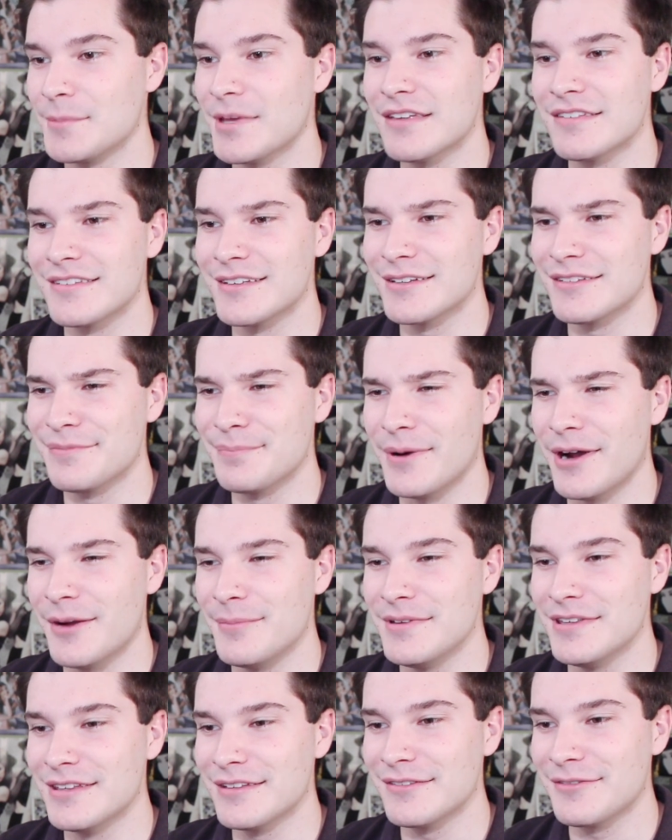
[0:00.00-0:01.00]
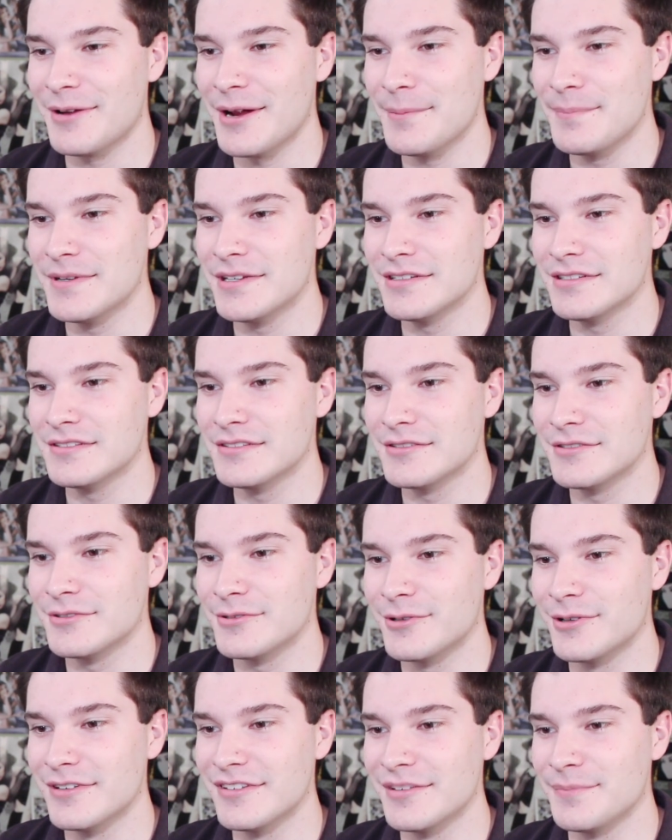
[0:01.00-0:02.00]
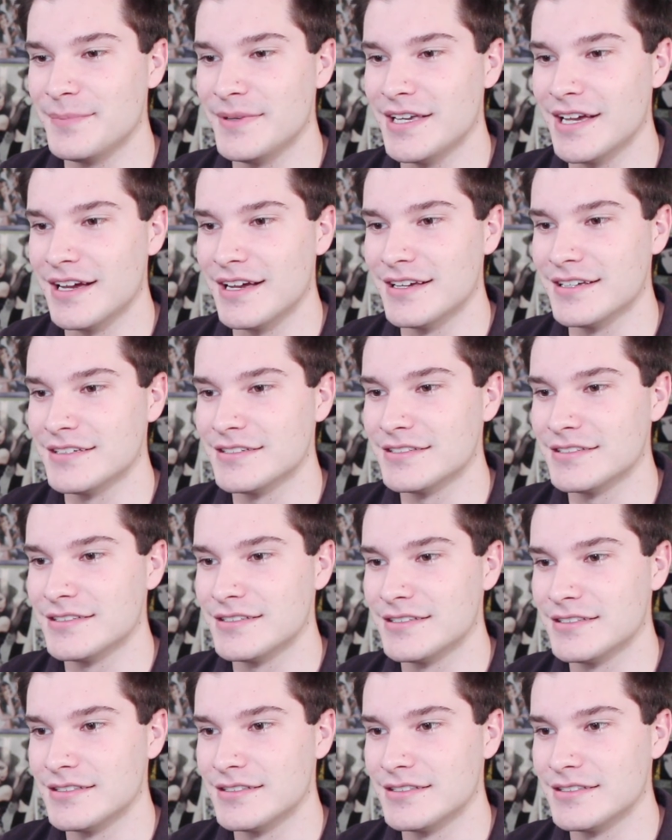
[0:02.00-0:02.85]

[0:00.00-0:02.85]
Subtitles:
I'm guessing it's Bobby that's rapping, or is it B.I.?